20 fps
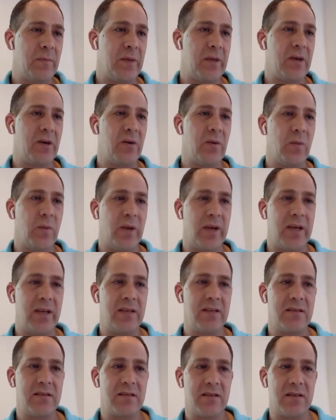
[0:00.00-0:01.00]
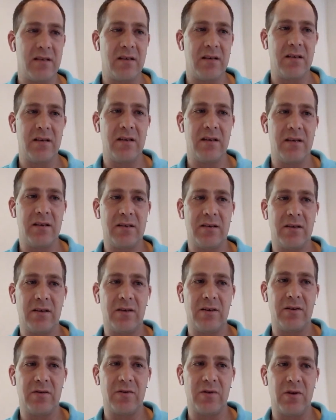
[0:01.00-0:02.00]
better ways to
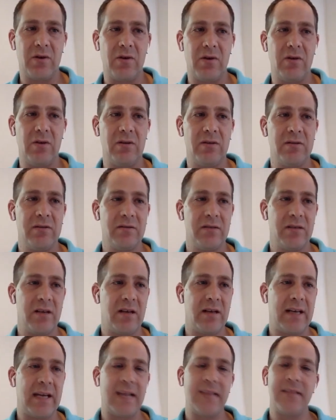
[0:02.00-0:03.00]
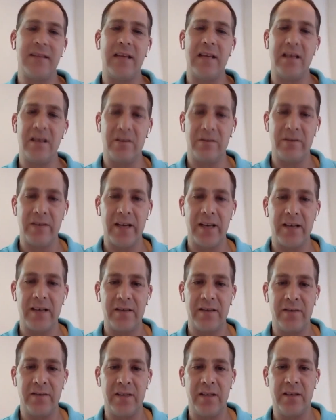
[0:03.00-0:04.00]
control cascading
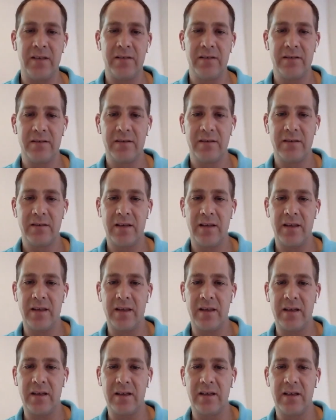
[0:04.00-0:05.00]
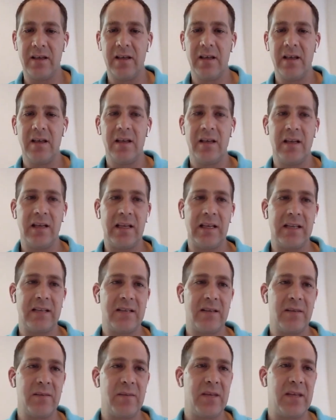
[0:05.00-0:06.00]
reactivity, I think, and
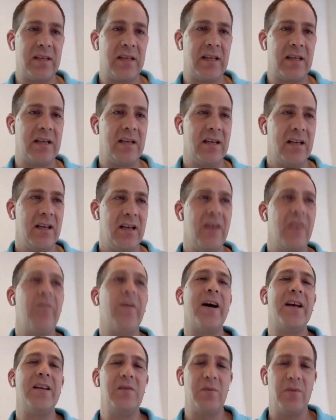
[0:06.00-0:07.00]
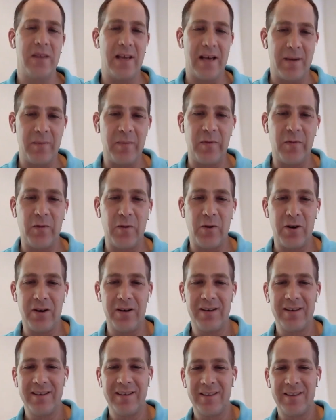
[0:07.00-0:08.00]
that's something that if I knew that
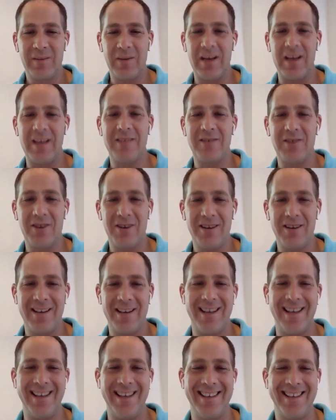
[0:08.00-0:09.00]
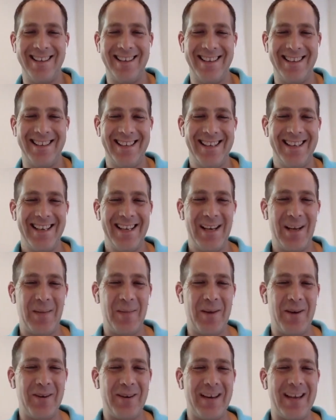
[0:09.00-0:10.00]
before when I started
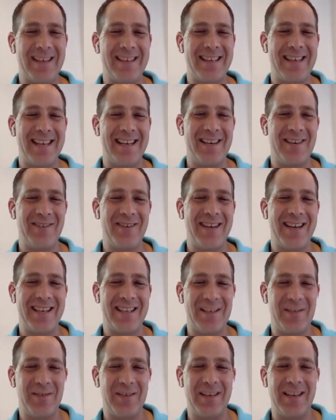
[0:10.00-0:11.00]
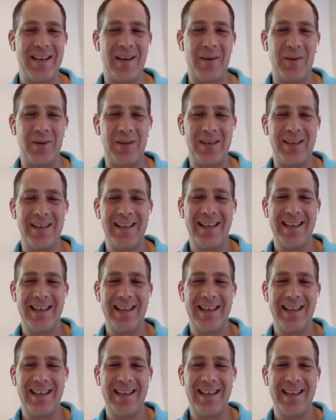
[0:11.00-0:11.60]
about cascading reactivity,